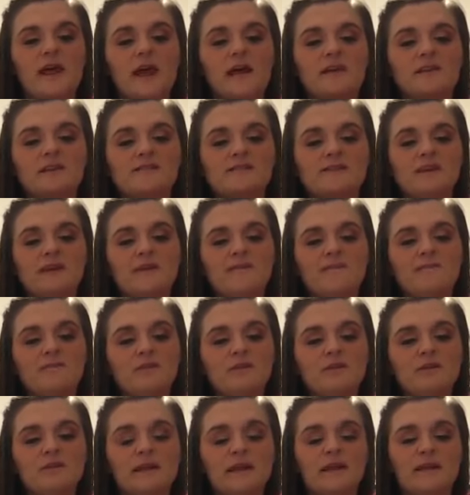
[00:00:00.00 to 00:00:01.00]
At the second
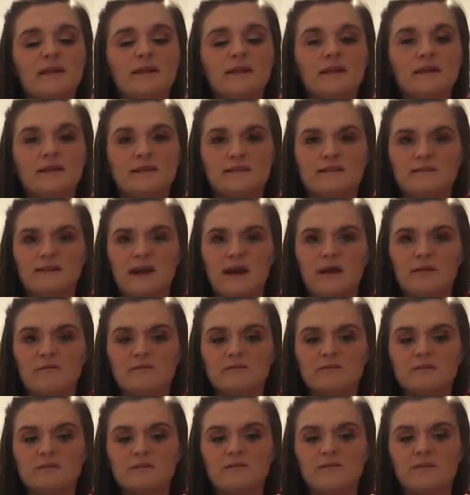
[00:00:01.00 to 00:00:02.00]
floor landing, he
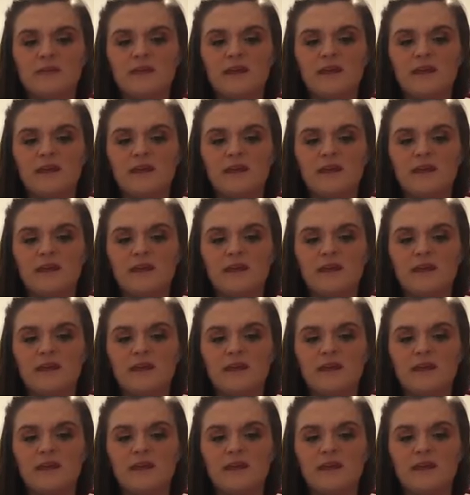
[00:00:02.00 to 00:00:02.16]
stopped.